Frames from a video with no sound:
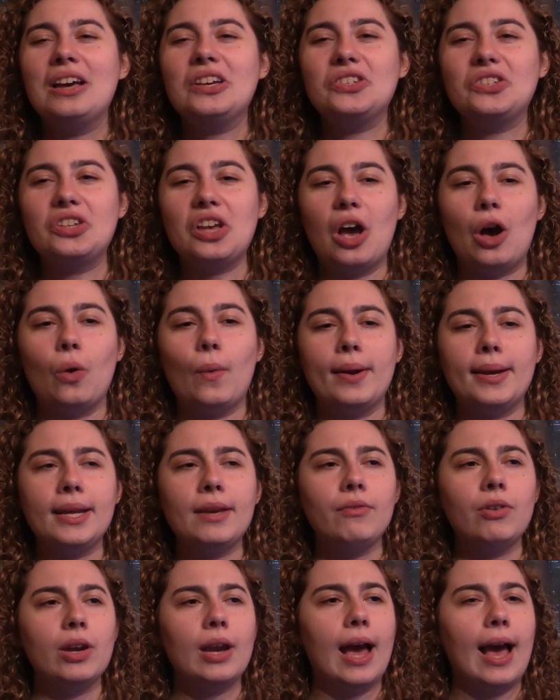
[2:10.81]
So, and
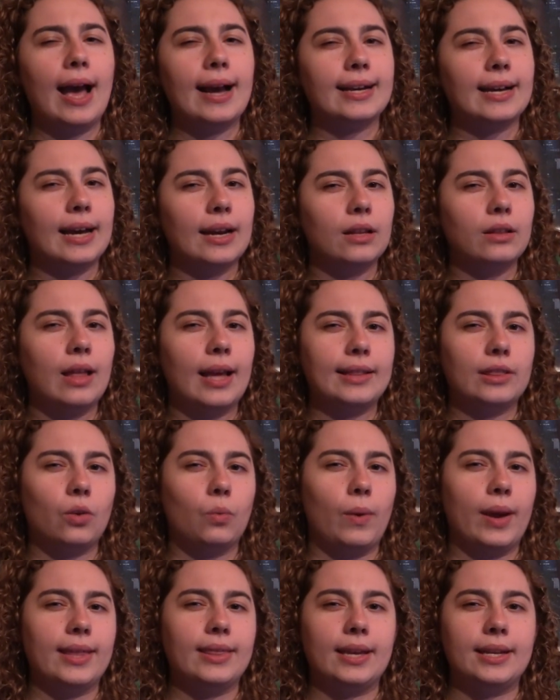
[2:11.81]
even I kind of like
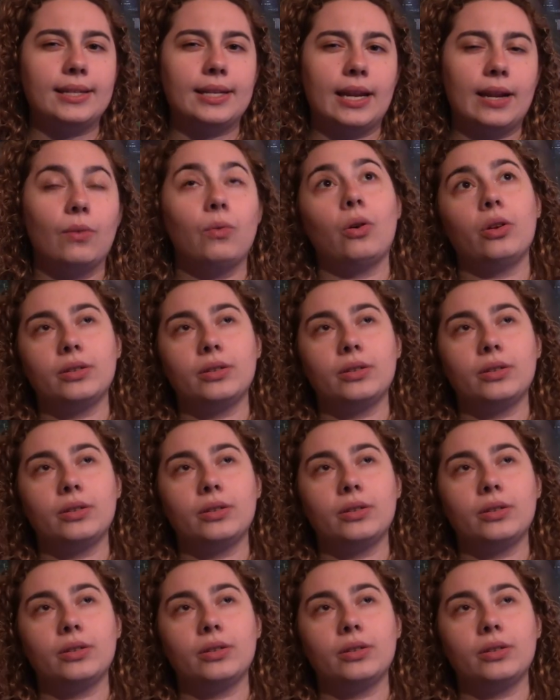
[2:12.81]
the way they did it.